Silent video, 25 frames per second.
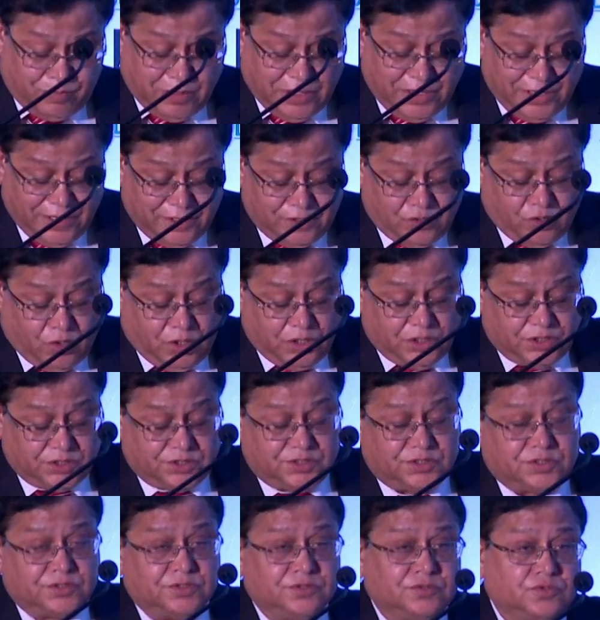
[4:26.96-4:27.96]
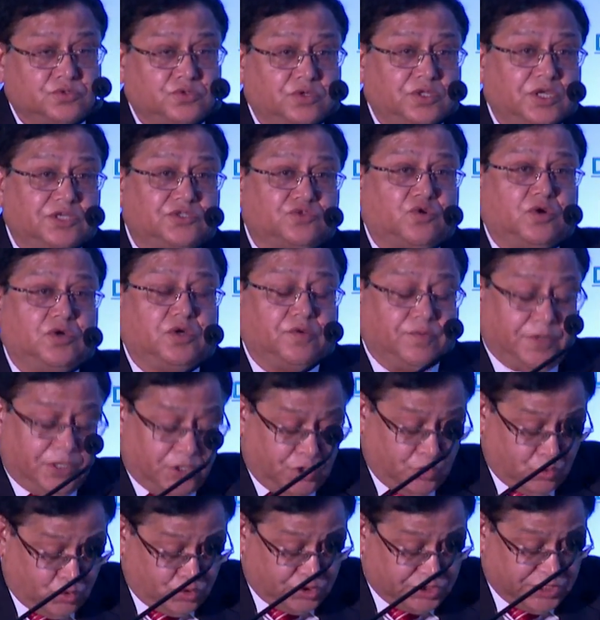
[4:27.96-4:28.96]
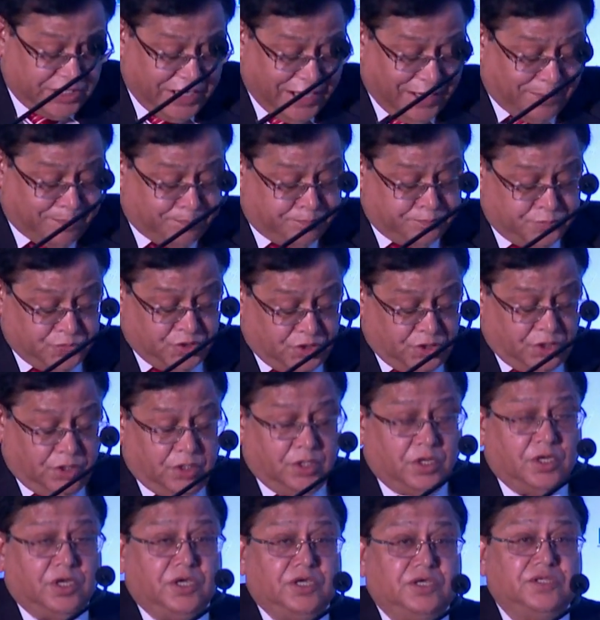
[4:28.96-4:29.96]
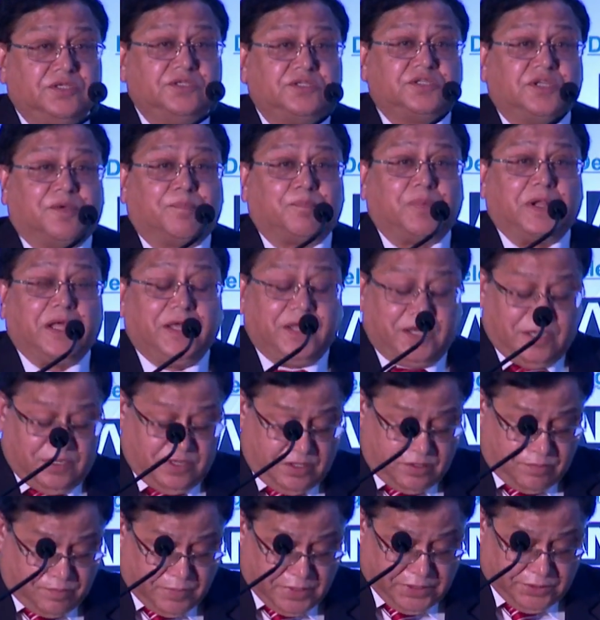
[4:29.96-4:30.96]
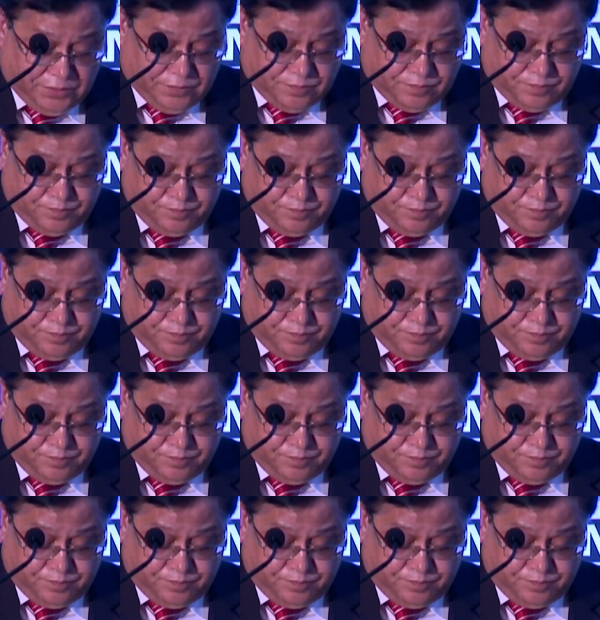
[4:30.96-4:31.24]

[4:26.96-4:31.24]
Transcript: billion. So there's going to be a huge gap in supply and demand.